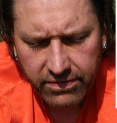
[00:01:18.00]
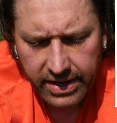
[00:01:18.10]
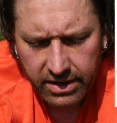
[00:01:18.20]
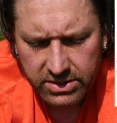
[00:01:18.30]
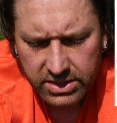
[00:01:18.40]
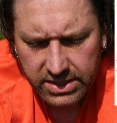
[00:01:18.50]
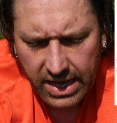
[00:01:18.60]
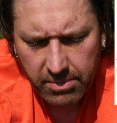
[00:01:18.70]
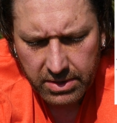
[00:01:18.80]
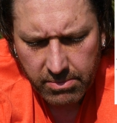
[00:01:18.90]
figure, just
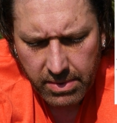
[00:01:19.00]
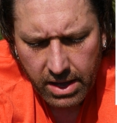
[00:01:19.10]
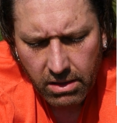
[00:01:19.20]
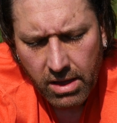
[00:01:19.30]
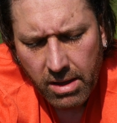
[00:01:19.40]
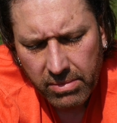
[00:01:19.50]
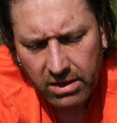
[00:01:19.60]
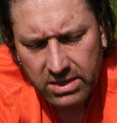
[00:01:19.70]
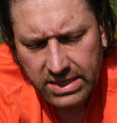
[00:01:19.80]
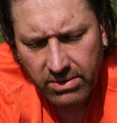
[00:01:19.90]
came in the mail, but it
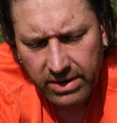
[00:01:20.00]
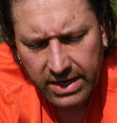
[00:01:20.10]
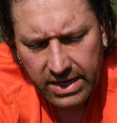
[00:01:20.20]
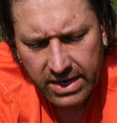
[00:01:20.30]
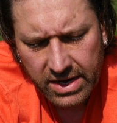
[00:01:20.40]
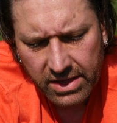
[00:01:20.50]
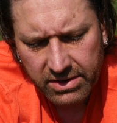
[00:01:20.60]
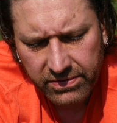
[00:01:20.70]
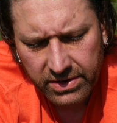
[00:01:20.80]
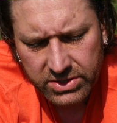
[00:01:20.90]
looks like we're getting
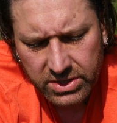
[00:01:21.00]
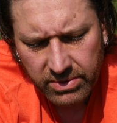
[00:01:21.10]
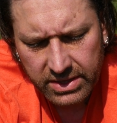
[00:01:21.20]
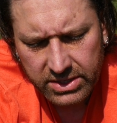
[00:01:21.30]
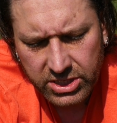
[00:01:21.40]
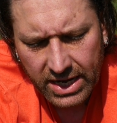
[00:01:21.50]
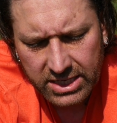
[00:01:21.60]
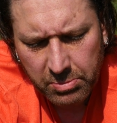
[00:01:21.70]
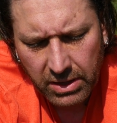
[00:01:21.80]
another version with the chest